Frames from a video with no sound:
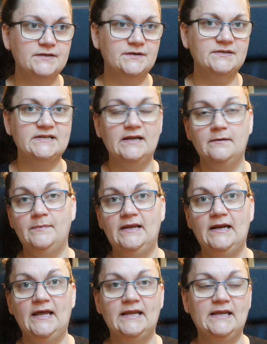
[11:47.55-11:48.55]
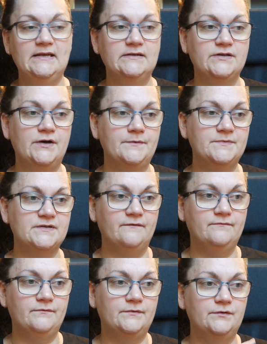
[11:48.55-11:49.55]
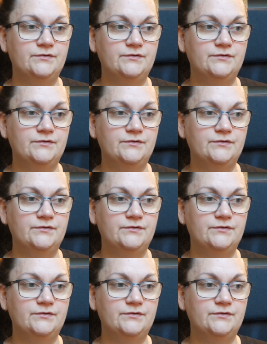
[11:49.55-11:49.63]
So it's gonna be like in terms of